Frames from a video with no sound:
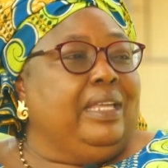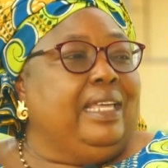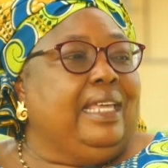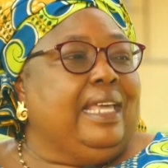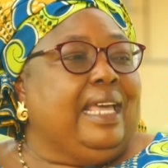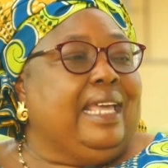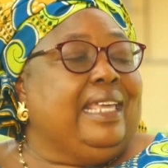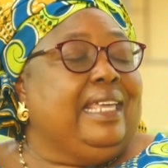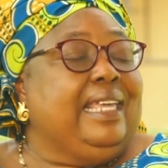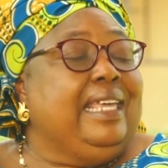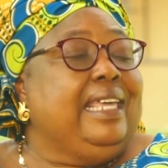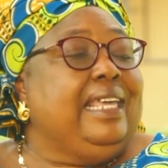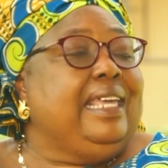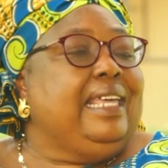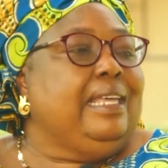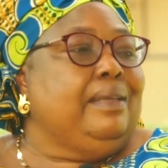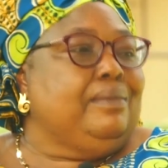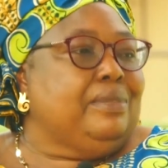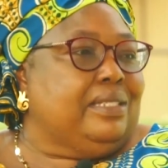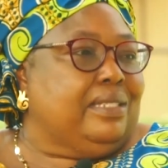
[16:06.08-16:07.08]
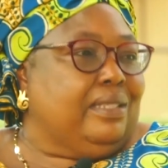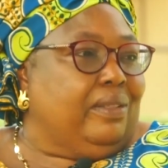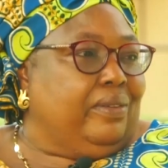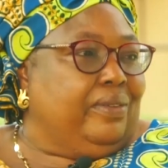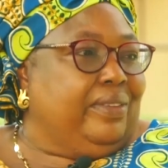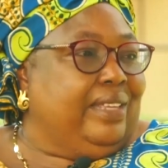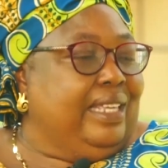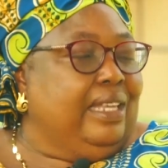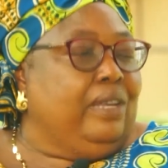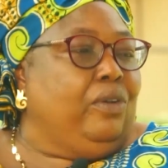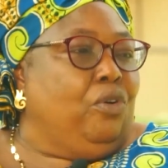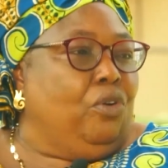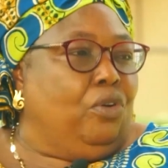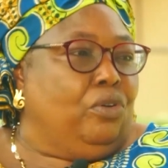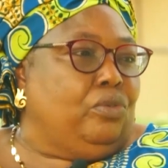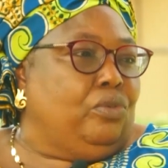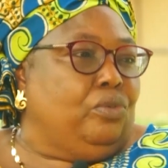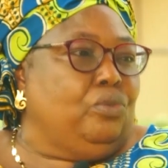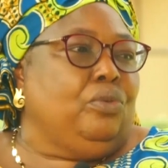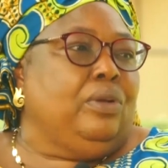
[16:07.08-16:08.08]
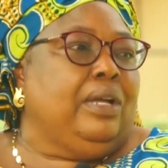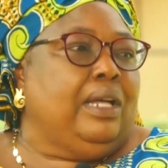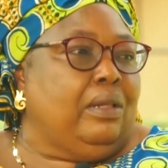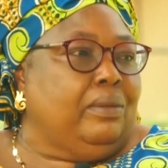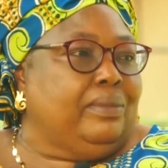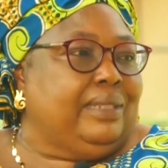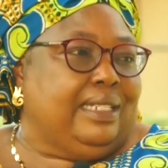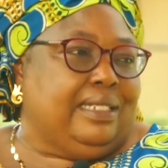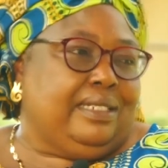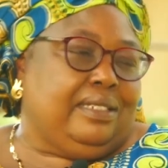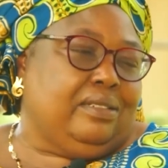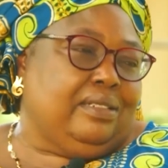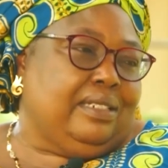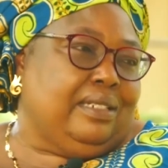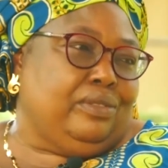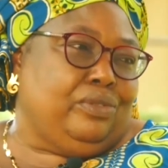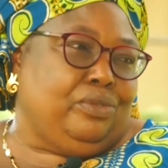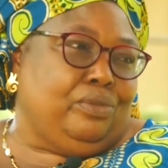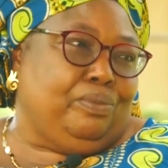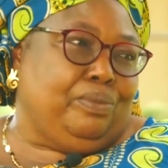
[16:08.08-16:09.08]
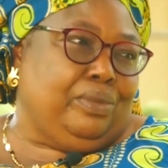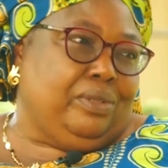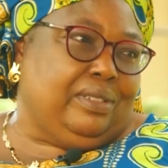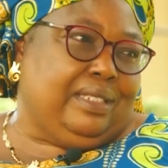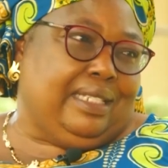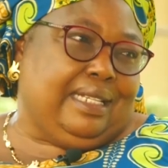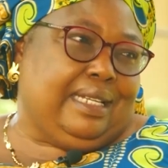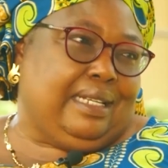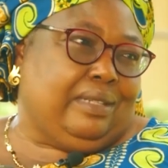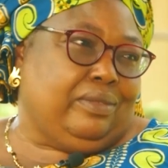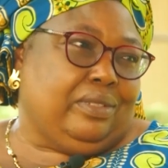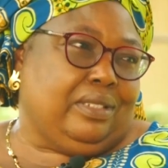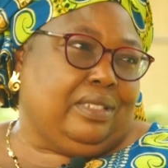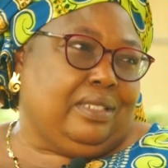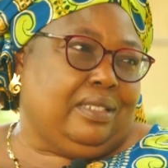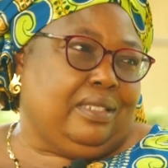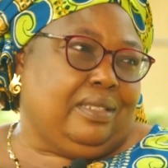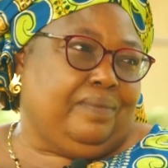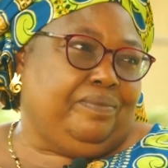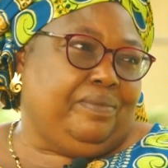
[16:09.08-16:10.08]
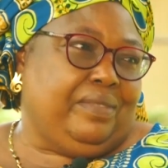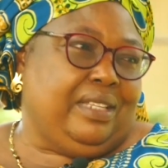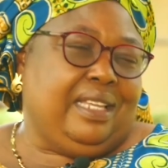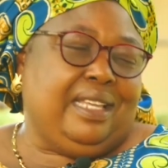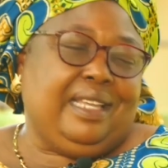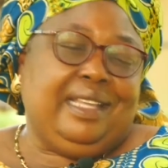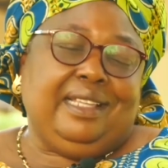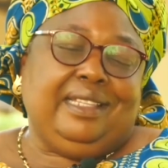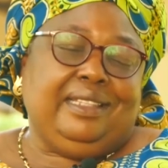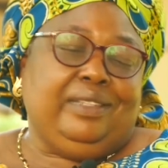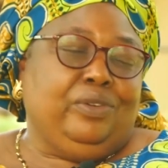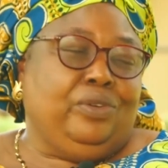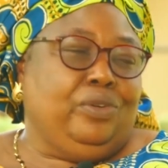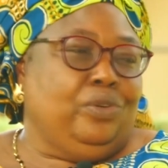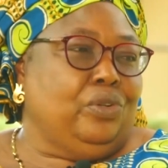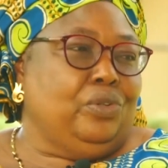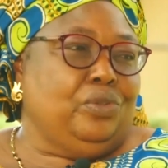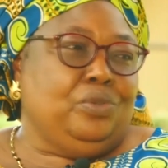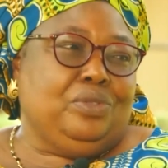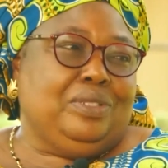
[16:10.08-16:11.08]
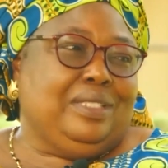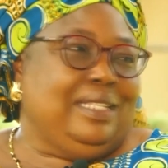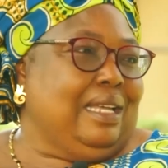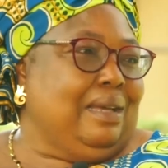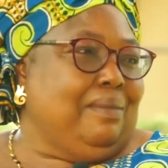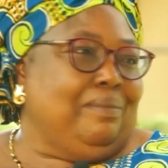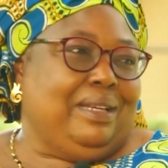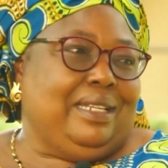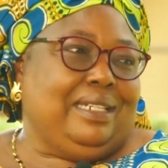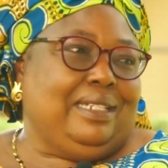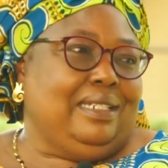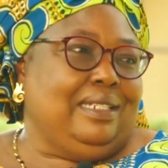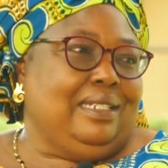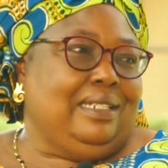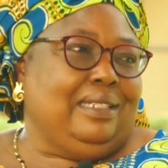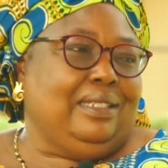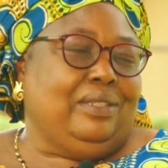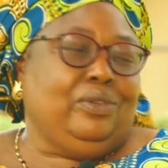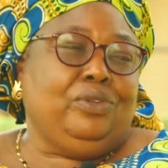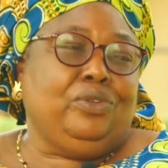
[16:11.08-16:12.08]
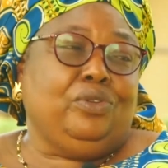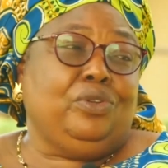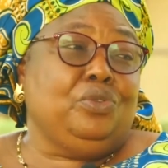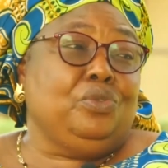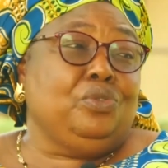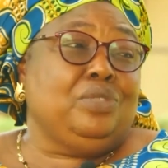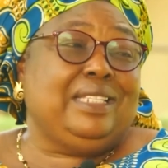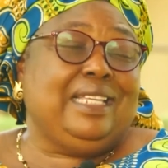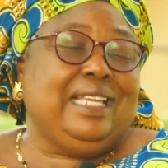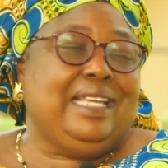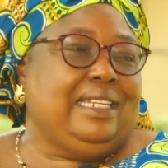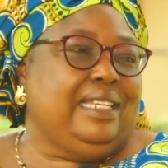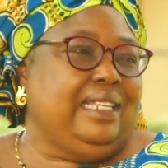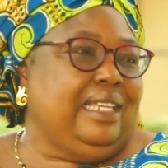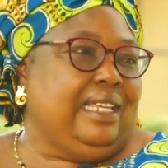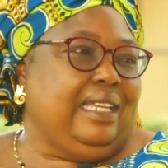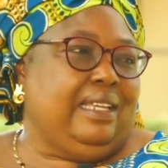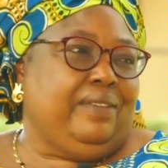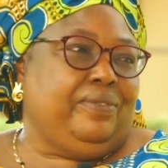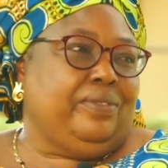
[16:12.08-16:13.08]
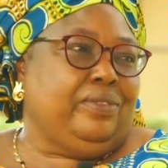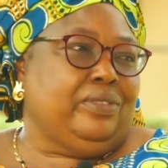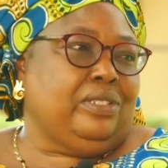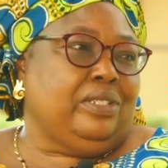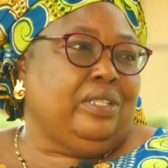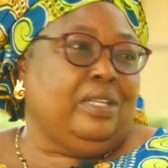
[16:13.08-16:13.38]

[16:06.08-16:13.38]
And he himself, God will help the children to build their houses. They will not use their money. They will not use any effort.